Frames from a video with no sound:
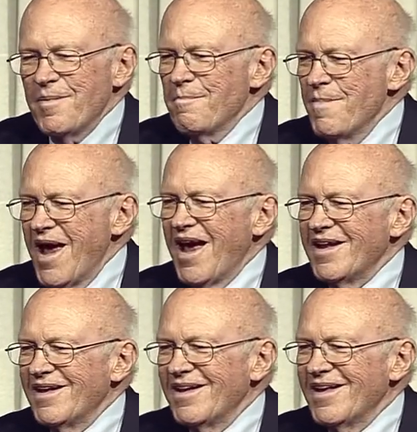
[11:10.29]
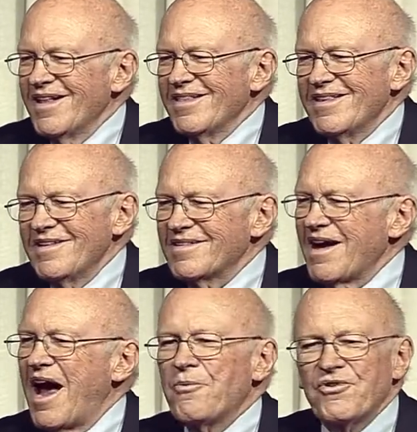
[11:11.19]
man, this
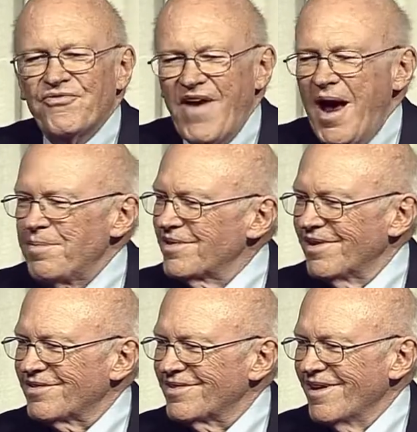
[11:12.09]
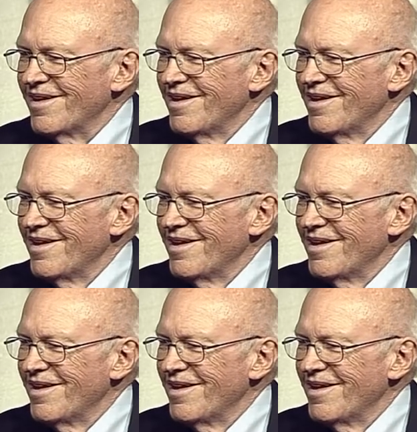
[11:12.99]
guy was fabulous, see?